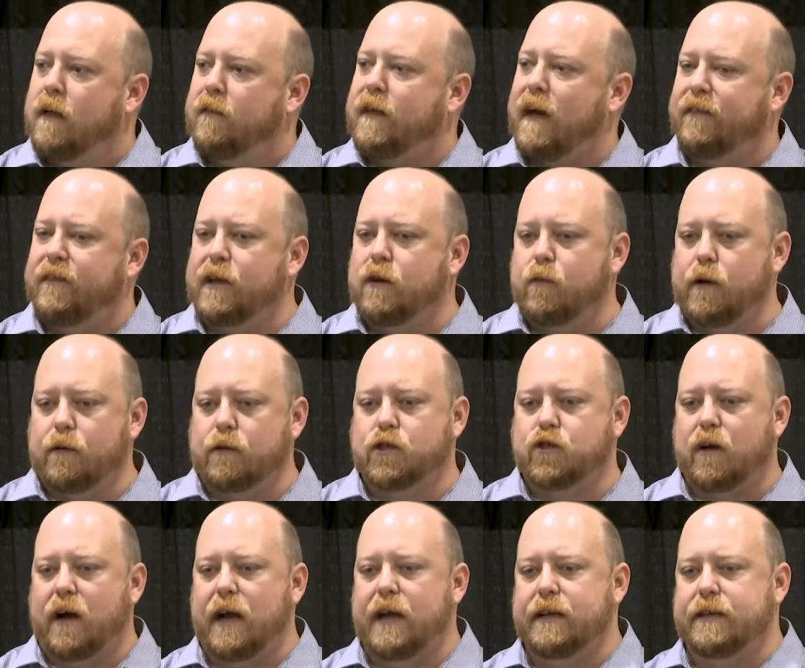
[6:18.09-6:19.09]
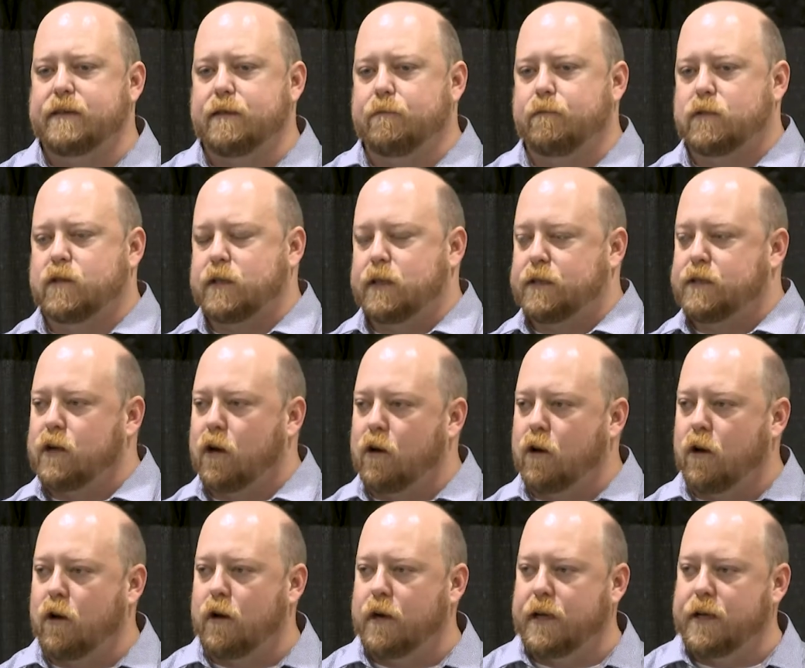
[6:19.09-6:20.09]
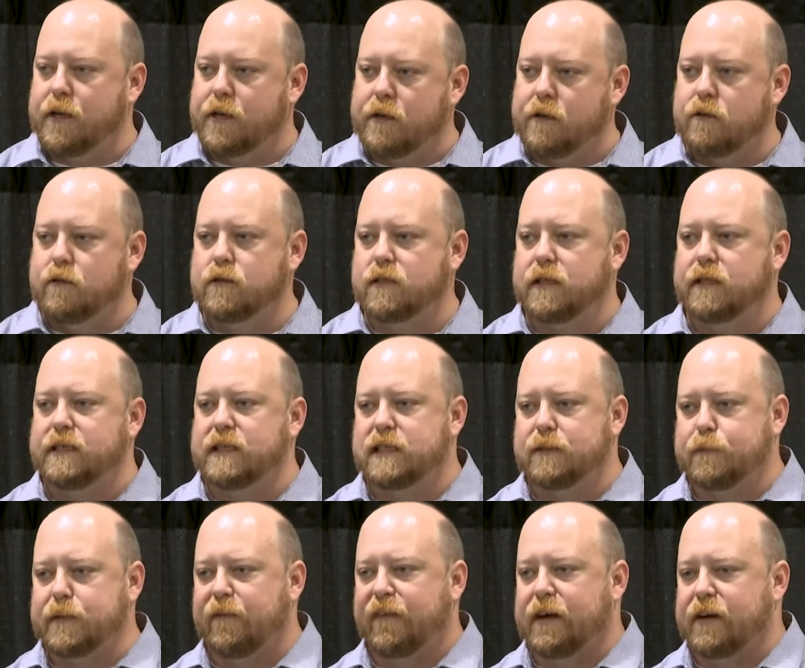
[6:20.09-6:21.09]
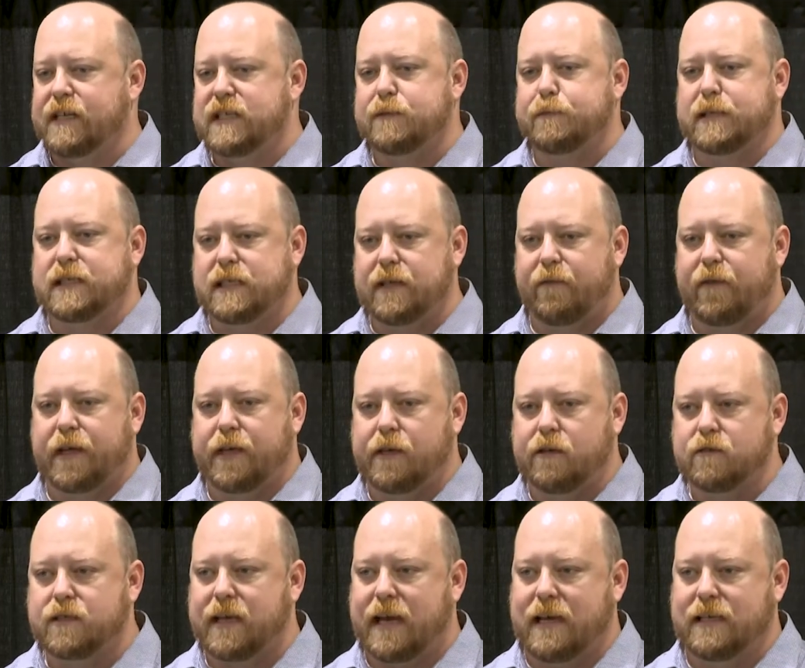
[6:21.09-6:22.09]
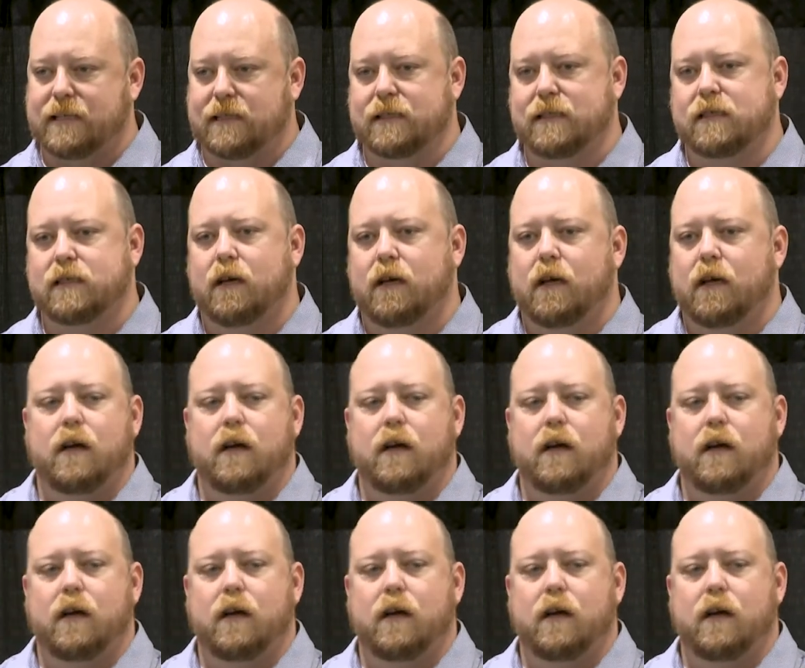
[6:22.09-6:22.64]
that then we were trying to turn and use in these very specific use cases.